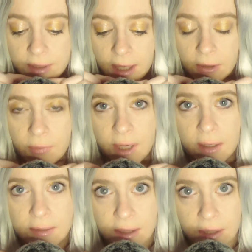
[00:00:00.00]
I don't think I
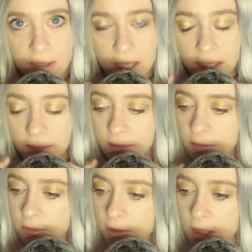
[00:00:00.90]
said the date.
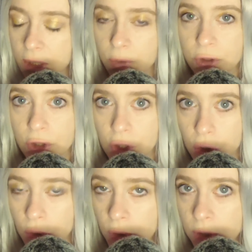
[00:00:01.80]
It was
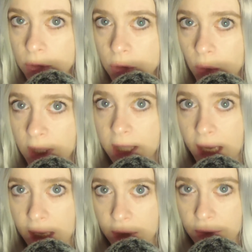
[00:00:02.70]
June
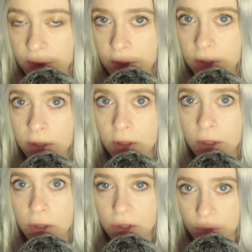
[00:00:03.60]
28th,
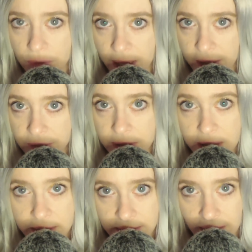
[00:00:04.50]

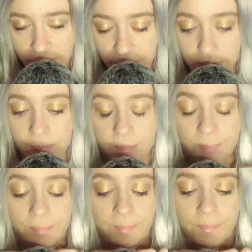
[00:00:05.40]
2007.
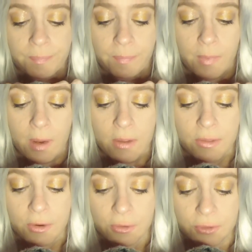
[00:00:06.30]

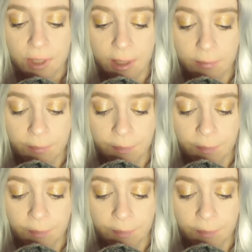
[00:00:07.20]
Thursday.